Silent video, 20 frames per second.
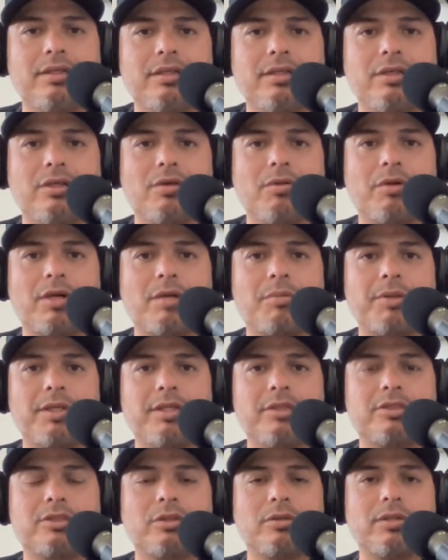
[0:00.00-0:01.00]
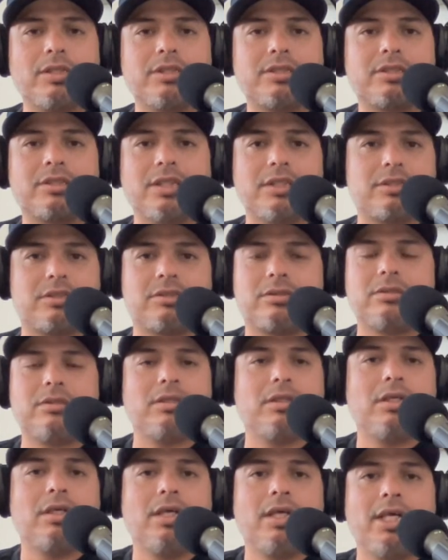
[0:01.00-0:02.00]
You know what I mean? So it's
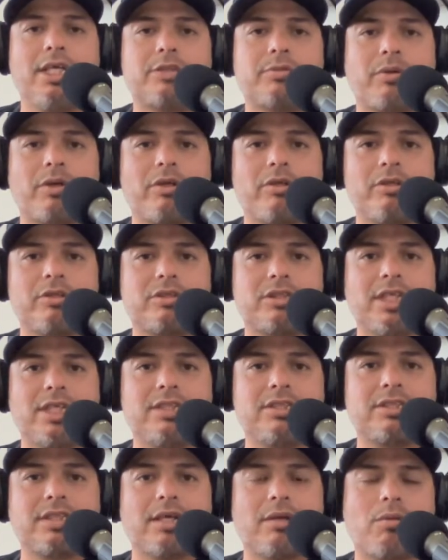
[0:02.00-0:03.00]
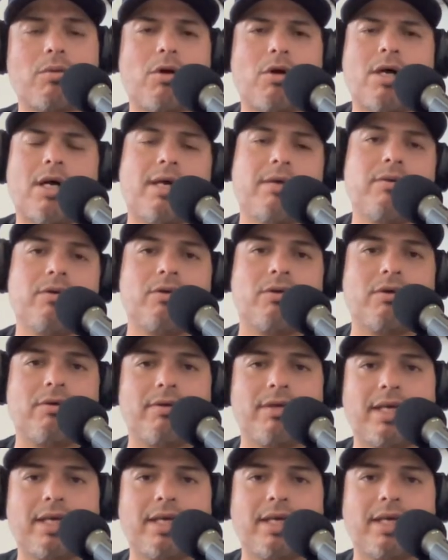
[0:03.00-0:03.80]
one of those things that, well, I don't know.